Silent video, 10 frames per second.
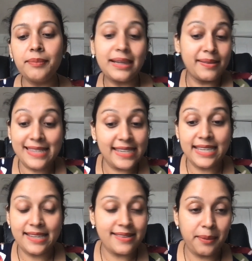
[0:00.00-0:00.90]
It still
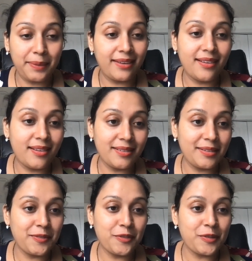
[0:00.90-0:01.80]
is. I mean,
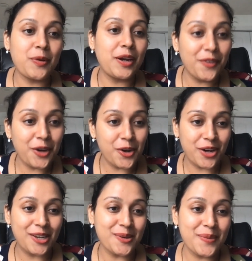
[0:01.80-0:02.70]
whenever you're
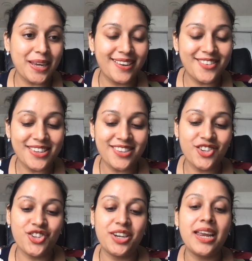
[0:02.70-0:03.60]
trying to make a
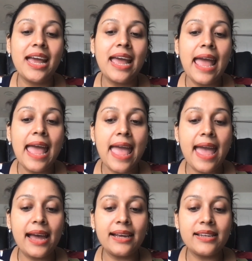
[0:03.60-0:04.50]
transition.
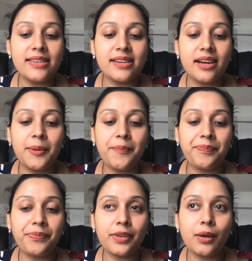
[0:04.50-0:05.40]
And
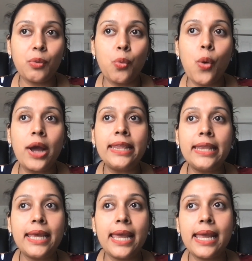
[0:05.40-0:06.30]
one
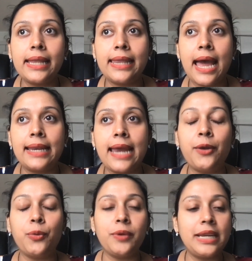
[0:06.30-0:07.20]
thing that
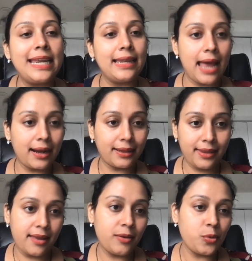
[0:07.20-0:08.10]
I really lacked
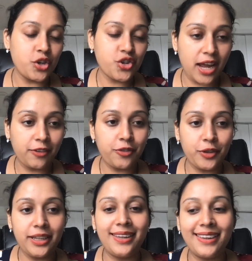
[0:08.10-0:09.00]
then, which
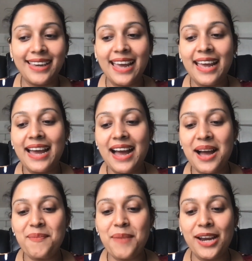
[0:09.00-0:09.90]
thankfully
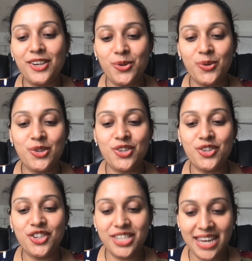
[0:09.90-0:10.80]
I don't
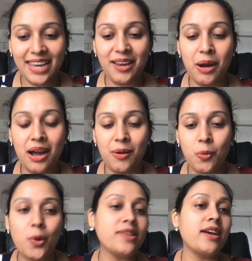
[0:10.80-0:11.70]
today,
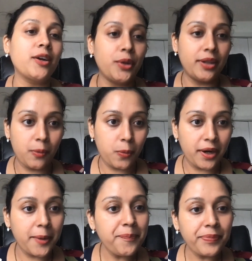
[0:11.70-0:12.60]
was a good network.